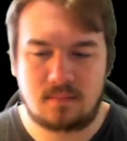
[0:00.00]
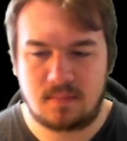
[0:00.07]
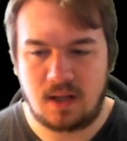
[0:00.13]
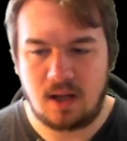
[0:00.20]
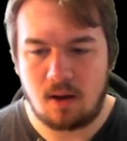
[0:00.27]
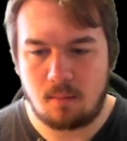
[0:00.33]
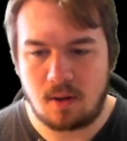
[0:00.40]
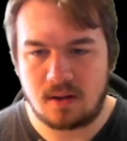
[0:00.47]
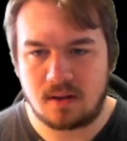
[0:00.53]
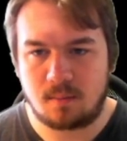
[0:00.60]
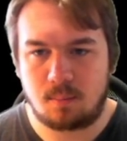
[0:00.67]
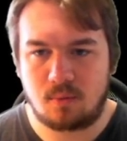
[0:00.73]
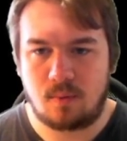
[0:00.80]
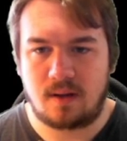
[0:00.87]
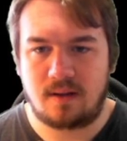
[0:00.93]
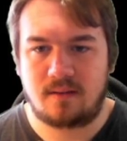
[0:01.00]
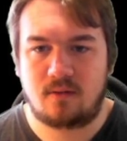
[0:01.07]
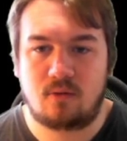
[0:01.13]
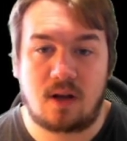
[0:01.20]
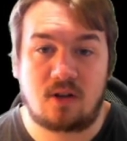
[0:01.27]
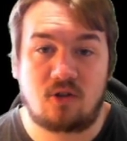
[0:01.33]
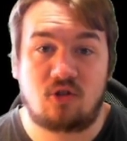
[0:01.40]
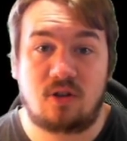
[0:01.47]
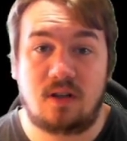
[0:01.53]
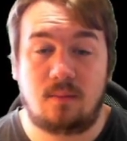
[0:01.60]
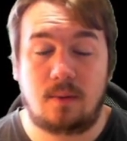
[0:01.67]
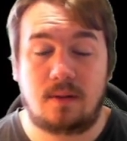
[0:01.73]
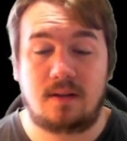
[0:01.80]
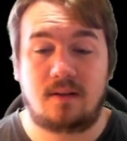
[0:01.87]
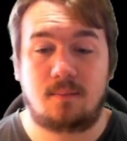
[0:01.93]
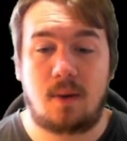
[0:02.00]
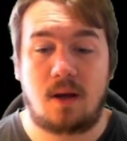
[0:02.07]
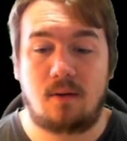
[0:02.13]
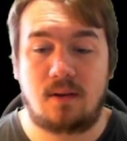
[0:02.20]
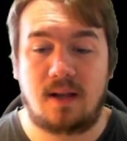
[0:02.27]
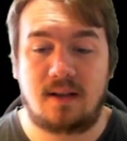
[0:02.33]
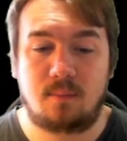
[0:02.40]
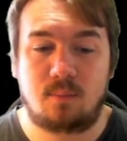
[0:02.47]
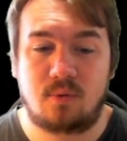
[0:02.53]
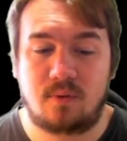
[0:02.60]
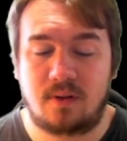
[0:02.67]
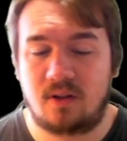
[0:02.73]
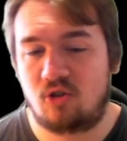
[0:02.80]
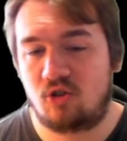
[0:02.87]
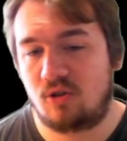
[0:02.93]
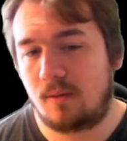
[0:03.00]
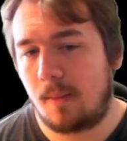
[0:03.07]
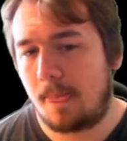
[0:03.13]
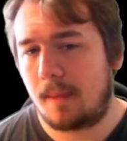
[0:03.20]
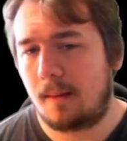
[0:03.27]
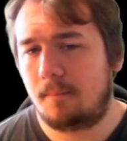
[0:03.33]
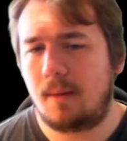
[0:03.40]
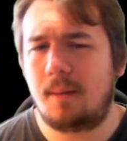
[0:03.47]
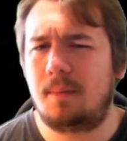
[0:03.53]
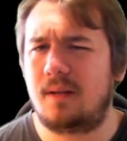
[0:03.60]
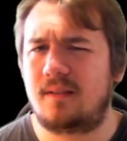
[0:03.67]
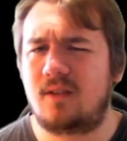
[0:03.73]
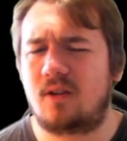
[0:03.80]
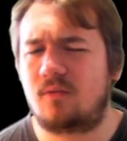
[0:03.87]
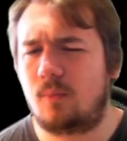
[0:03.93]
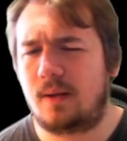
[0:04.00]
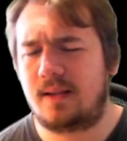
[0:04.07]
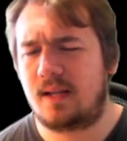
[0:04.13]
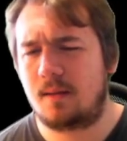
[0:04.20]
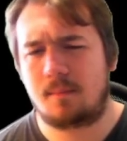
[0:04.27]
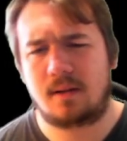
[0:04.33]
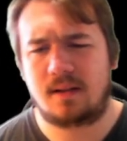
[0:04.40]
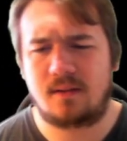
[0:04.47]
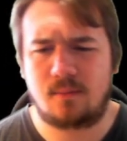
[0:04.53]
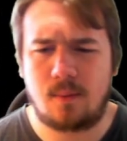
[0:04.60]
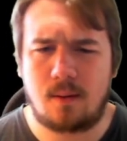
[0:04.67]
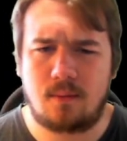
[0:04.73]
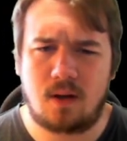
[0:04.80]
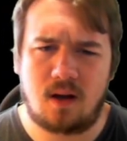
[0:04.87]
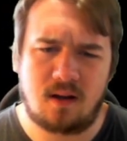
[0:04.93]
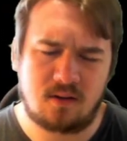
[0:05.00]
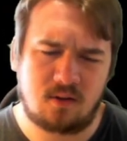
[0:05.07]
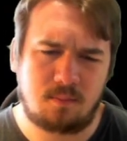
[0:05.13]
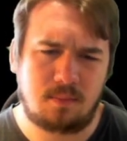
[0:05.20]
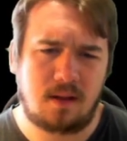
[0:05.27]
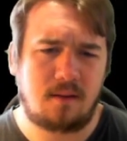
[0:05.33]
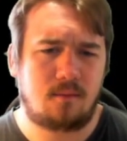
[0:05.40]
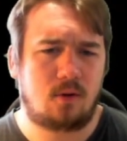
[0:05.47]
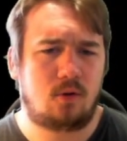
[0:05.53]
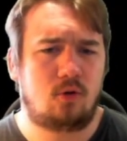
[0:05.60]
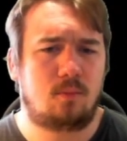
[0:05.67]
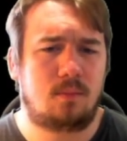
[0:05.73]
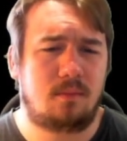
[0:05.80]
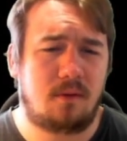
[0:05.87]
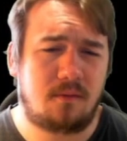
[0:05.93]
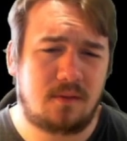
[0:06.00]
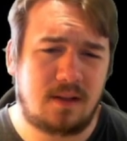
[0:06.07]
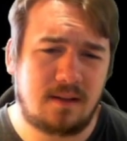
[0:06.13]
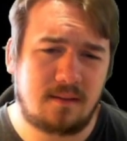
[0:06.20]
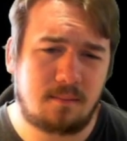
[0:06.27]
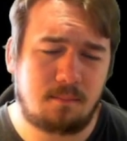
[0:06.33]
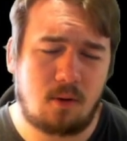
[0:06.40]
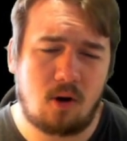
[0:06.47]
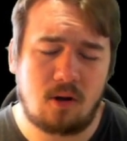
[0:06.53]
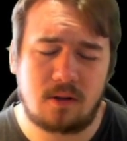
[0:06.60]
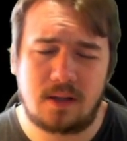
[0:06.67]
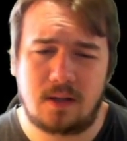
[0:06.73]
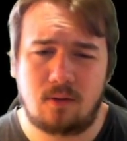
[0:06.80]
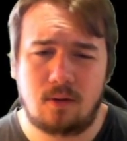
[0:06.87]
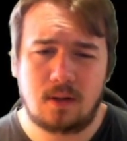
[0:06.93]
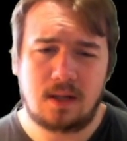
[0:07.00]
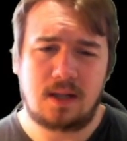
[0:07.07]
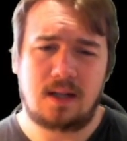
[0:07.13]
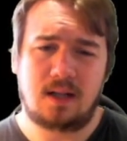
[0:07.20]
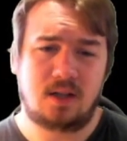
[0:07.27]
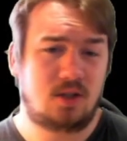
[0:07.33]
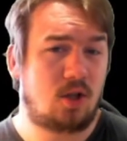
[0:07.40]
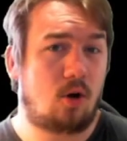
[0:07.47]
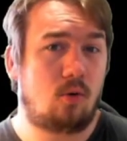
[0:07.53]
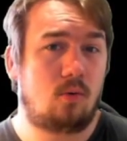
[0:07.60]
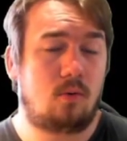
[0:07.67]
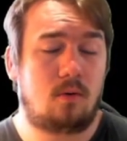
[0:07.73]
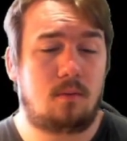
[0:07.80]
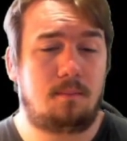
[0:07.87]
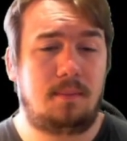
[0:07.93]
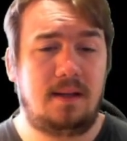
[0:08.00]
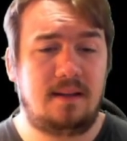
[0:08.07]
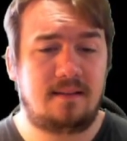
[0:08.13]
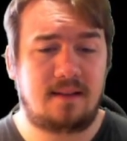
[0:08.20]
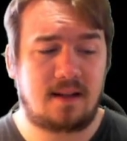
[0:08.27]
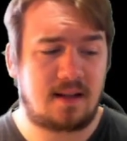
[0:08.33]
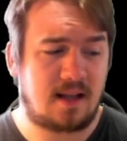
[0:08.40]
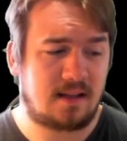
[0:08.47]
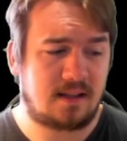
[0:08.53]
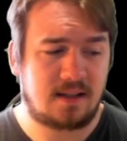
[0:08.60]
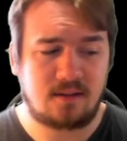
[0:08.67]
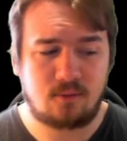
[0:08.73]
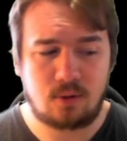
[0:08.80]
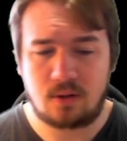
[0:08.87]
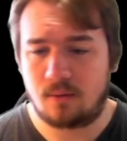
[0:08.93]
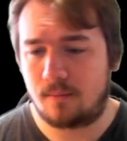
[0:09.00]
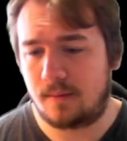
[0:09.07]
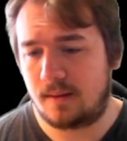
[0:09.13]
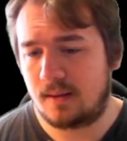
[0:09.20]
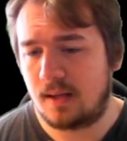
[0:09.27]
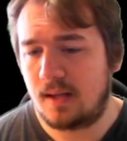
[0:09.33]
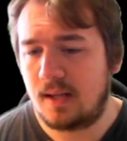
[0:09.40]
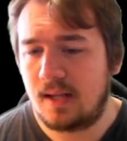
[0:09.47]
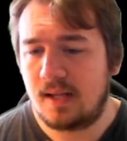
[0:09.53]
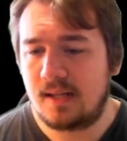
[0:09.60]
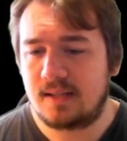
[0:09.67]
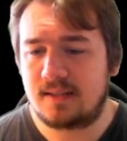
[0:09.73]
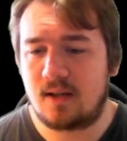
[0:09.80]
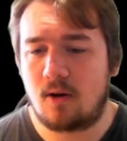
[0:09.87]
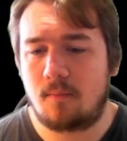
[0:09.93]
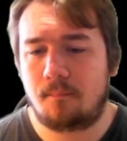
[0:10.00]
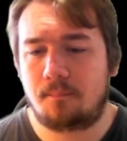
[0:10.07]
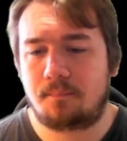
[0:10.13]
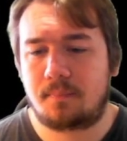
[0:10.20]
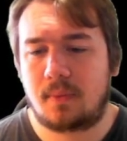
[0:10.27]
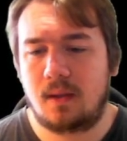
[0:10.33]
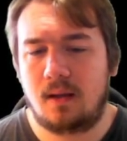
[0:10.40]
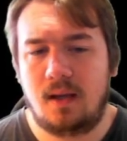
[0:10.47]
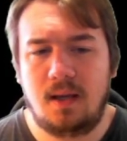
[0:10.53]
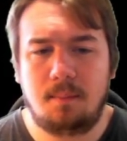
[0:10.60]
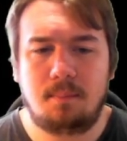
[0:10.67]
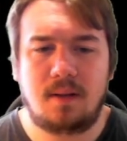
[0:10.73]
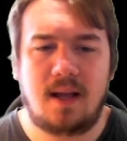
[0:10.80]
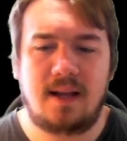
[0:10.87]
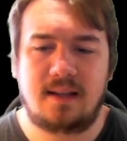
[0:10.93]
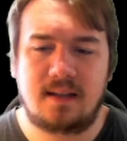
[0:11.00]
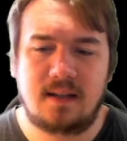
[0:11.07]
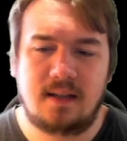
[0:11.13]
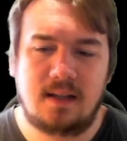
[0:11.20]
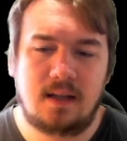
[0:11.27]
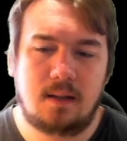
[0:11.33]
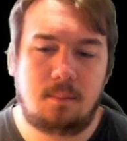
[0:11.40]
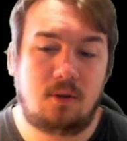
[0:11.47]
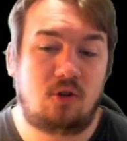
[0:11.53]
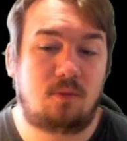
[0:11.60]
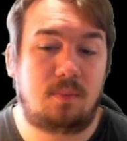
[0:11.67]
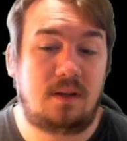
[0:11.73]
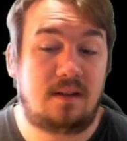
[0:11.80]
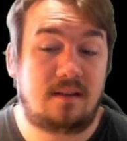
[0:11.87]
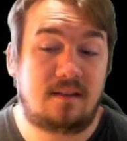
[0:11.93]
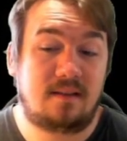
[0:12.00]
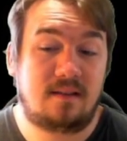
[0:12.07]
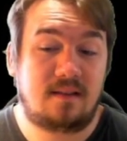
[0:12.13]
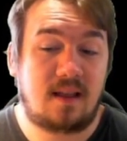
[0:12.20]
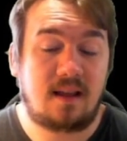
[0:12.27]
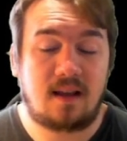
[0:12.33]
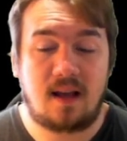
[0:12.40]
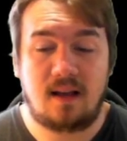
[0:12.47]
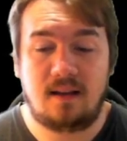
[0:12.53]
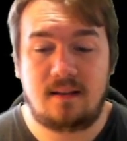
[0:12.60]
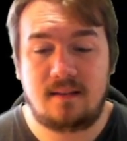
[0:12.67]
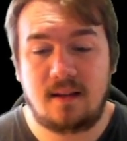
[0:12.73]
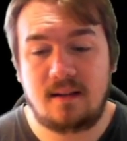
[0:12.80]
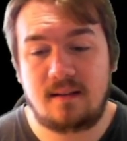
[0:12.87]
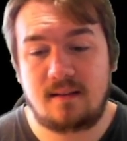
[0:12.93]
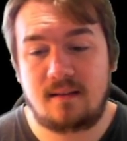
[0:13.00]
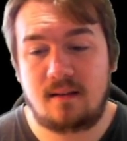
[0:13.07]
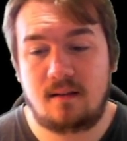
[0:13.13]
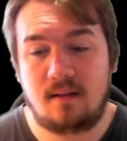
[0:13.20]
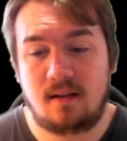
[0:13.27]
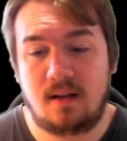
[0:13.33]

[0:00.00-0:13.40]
There are multiple ways to actually win this paralyzed position. Maybe it's not winning, but it's very hard to play for you. With this pawn here, no piece that can get rid of it. So he played bishop e6